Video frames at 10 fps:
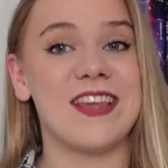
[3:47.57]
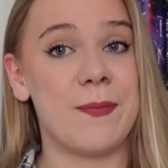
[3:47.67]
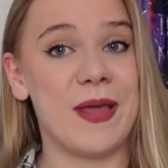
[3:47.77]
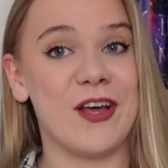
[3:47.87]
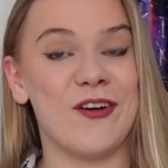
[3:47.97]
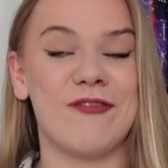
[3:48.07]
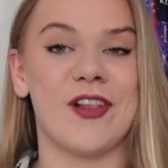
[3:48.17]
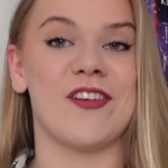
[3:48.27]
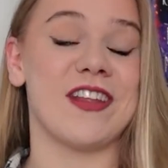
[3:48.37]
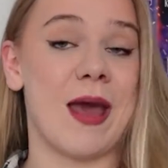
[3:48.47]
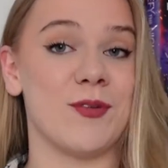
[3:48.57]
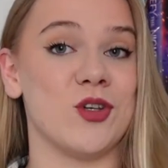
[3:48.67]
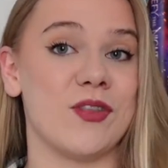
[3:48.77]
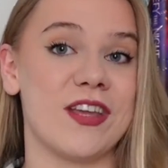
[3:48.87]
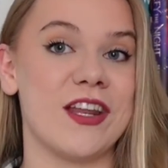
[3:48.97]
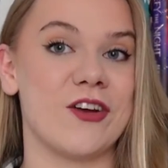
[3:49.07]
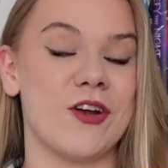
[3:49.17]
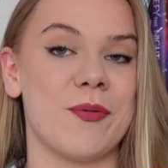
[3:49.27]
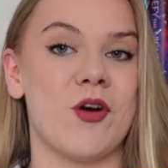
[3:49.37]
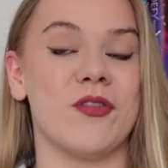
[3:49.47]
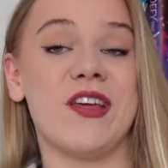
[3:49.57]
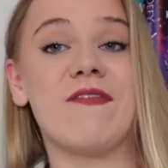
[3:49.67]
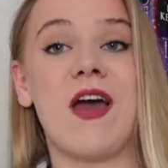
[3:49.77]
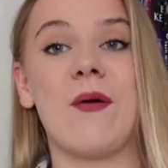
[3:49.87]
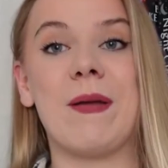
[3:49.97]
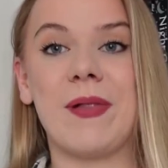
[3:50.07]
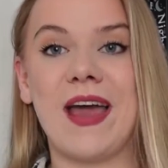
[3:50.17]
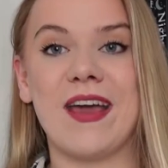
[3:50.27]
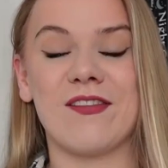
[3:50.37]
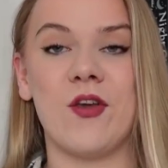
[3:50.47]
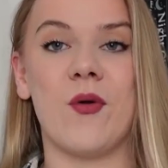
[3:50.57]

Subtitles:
The Appeal follows an amateur theatre group called the Fairway Players,